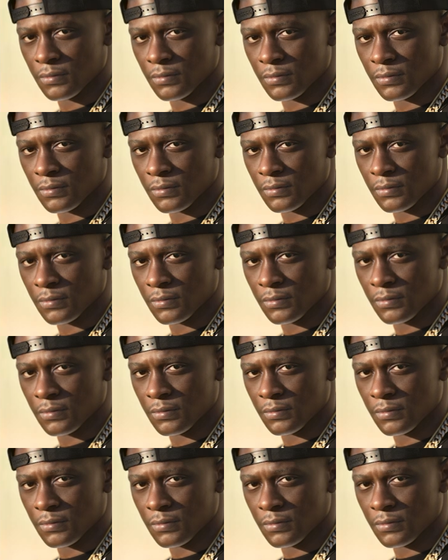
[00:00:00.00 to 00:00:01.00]

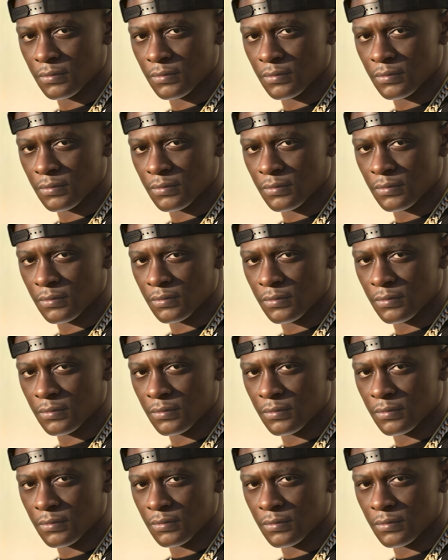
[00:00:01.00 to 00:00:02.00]

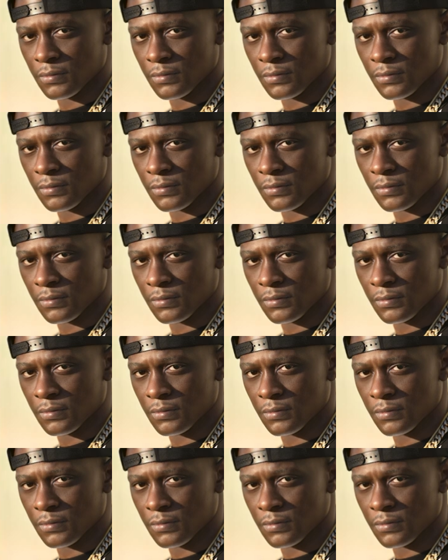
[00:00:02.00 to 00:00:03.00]

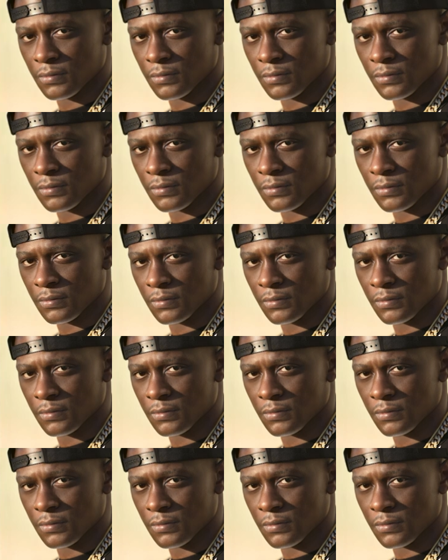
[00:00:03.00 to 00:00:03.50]
[no speech]